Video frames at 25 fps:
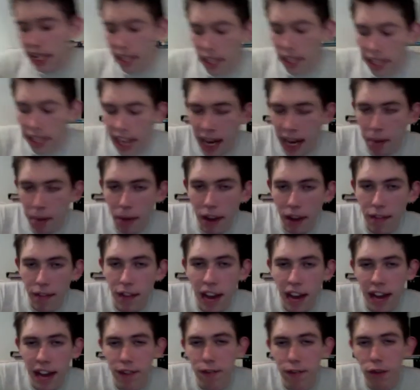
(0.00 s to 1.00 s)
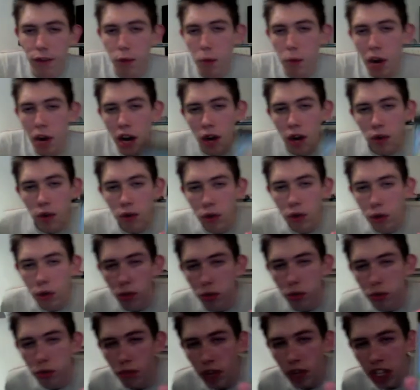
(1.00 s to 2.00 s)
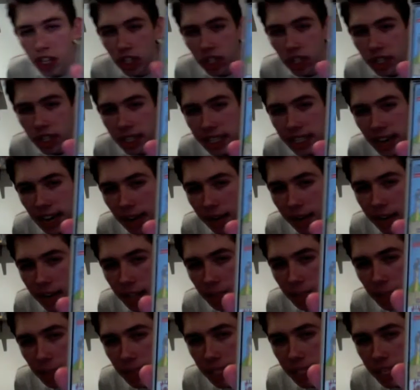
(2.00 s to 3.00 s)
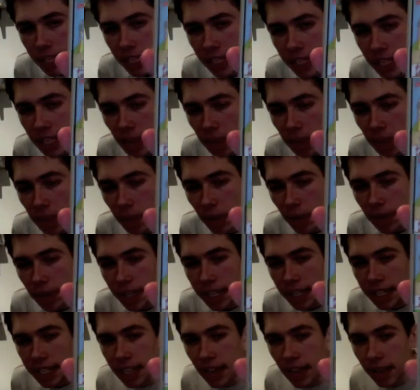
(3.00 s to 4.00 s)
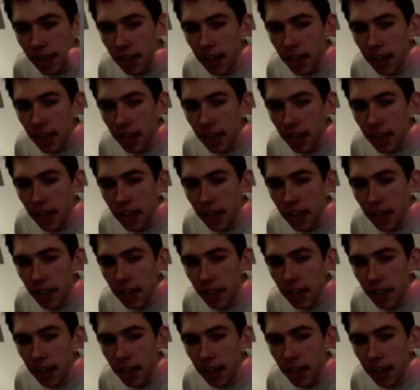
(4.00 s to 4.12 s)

a game I've had for a while called Richard Scarry's Busiest Neighbourhood Ever.